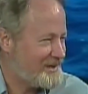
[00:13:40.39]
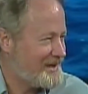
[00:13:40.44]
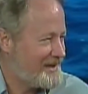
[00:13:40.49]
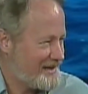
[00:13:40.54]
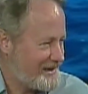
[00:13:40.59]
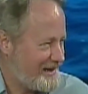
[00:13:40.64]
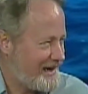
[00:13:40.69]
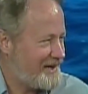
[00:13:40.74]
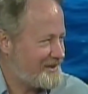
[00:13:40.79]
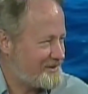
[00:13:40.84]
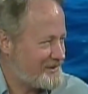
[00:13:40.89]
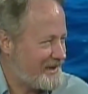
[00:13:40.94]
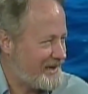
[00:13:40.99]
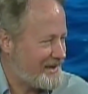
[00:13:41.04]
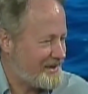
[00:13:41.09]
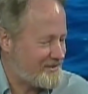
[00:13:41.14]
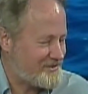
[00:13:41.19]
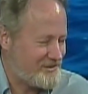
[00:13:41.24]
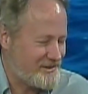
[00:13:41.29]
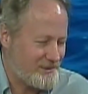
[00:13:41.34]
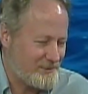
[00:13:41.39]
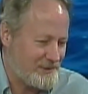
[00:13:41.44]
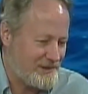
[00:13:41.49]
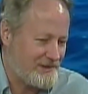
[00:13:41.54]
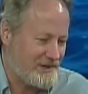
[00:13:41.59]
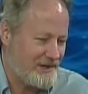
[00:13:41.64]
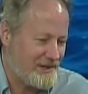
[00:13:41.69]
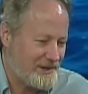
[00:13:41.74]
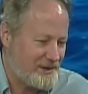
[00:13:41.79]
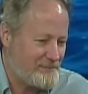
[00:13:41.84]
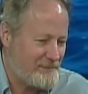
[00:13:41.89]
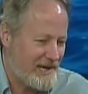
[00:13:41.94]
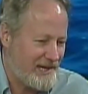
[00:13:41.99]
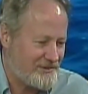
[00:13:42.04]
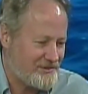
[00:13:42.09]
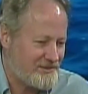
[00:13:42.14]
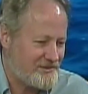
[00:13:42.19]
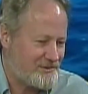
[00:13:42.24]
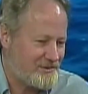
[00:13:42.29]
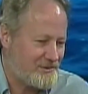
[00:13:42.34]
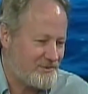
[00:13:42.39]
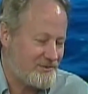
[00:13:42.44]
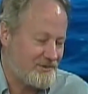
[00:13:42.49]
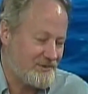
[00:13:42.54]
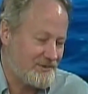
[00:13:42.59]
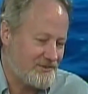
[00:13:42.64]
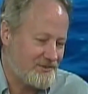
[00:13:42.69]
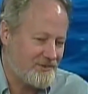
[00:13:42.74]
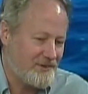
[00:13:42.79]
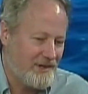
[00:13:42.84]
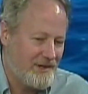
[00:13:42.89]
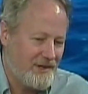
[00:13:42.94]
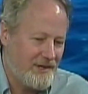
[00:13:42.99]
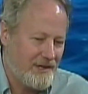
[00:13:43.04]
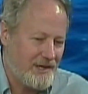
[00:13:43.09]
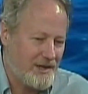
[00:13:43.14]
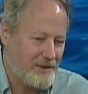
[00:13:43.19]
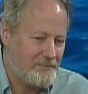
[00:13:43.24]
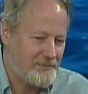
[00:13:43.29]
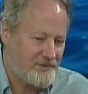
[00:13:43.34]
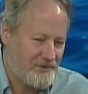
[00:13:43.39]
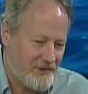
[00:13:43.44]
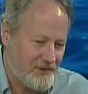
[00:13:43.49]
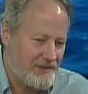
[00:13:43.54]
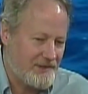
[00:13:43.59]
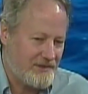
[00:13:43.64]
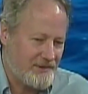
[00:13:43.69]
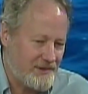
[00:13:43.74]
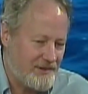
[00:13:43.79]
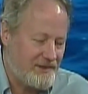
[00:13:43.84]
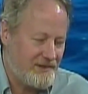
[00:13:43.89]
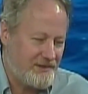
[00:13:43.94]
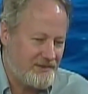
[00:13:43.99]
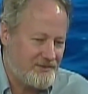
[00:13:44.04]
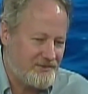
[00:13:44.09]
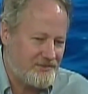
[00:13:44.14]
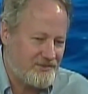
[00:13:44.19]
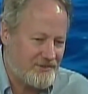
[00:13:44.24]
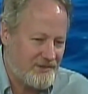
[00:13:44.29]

contracts that were done in Massachusetts, so that these